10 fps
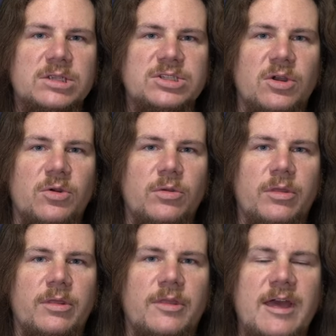
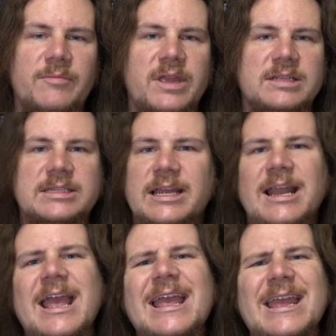So that means that
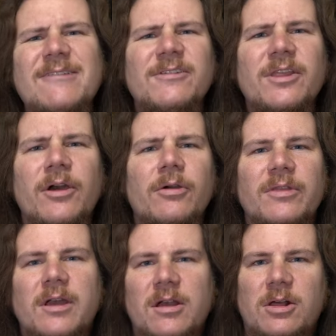even though
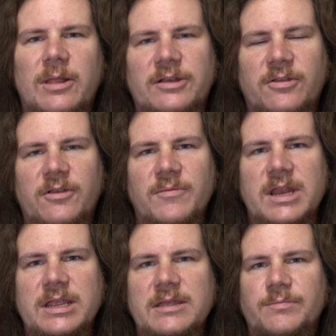the Gun Collector
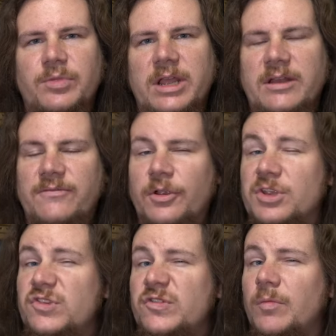Committee played a
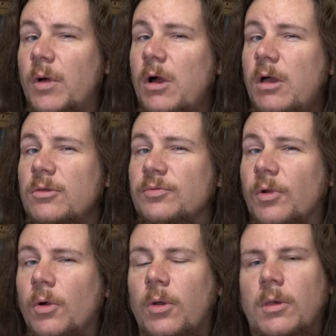very small
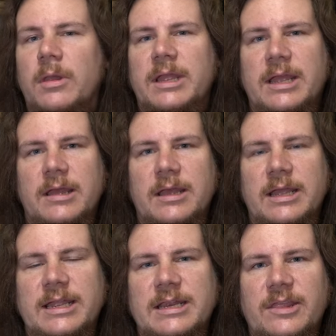role
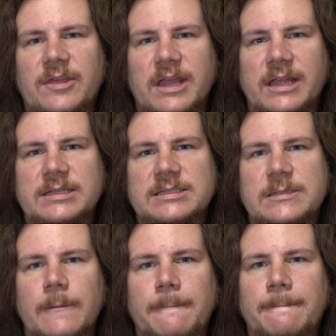in
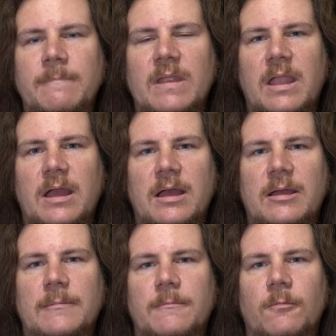things
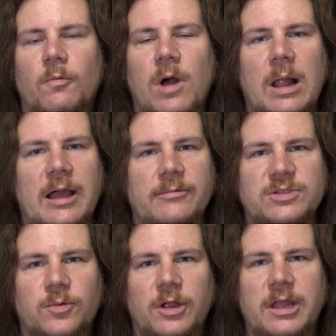while I
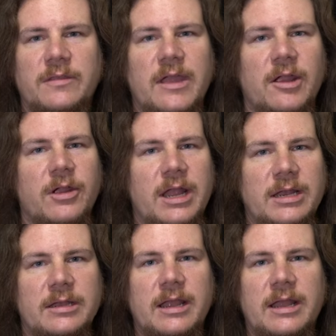was working there
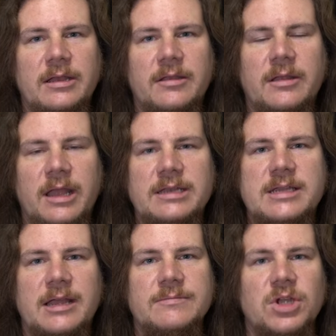and at
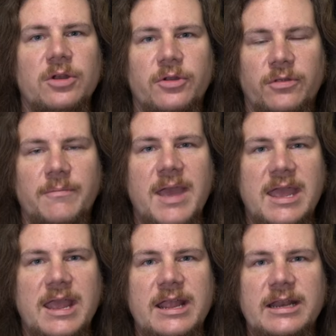times under the
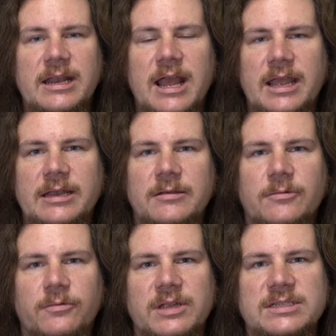May 89
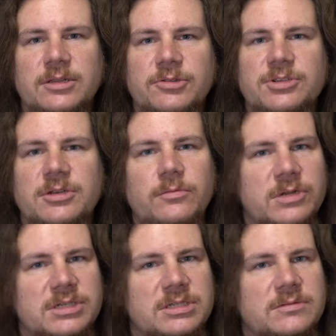resolution,
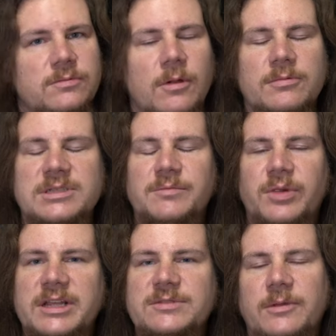which is what was in
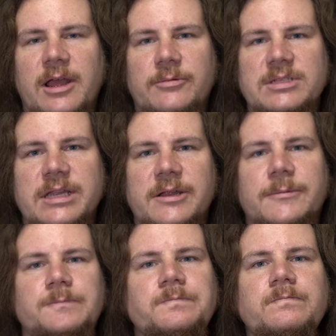place when I was
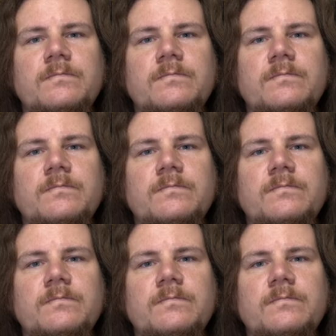there,